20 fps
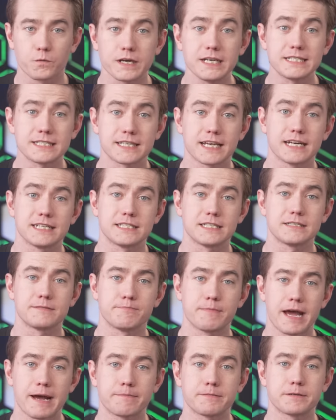resizes
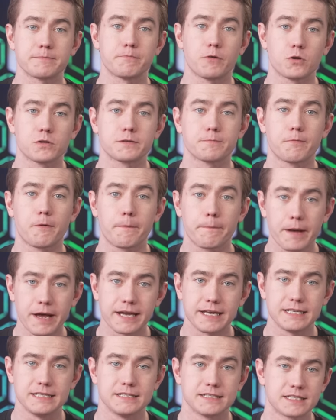mapped to multiple
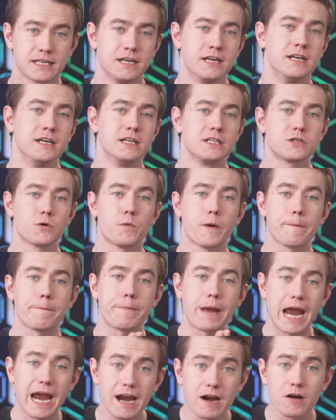buttons. So when
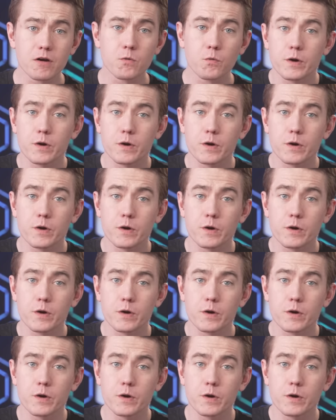paired